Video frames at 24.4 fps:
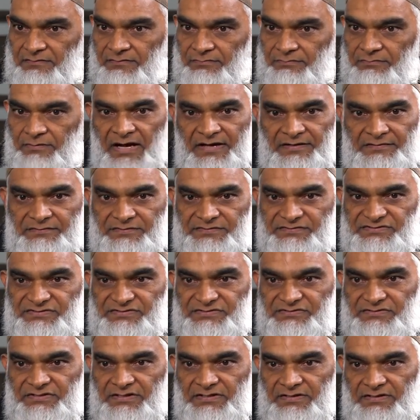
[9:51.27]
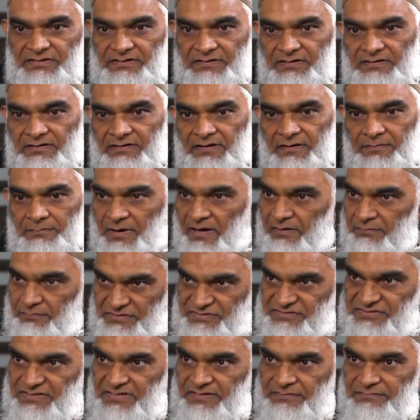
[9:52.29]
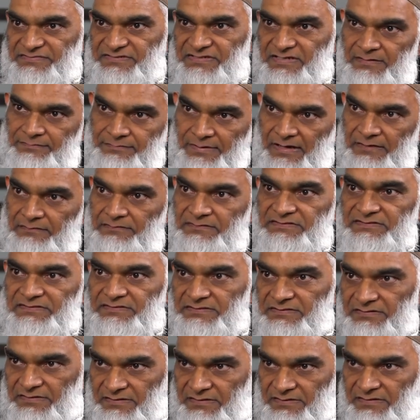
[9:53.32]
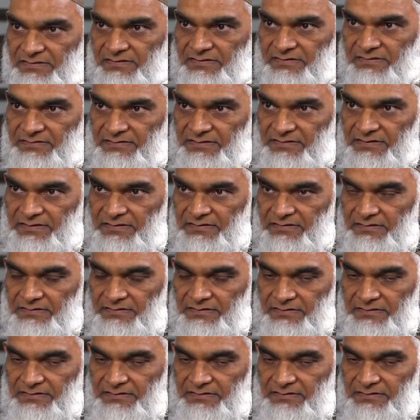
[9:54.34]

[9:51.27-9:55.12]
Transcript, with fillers: uh, writers among Muslims about the,